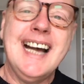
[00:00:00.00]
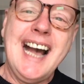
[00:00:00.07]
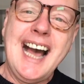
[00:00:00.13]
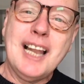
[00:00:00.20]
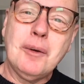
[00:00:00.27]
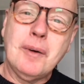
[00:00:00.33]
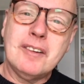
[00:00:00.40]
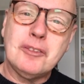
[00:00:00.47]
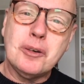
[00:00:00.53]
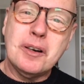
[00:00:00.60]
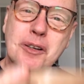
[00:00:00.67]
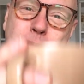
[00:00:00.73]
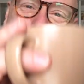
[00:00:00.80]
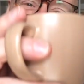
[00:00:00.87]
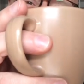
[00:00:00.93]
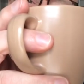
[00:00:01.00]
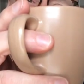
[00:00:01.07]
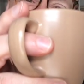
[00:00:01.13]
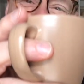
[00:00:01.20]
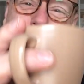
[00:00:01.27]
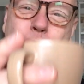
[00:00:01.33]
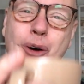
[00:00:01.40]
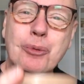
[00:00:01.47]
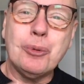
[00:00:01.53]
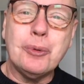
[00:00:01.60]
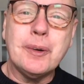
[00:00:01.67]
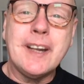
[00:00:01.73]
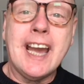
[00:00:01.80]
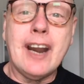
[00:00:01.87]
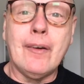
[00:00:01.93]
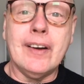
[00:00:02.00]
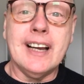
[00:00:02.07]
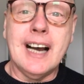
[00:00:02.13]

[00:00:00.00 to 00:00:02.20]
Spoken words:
Hello everyone and welcome to Coffee with Ceri.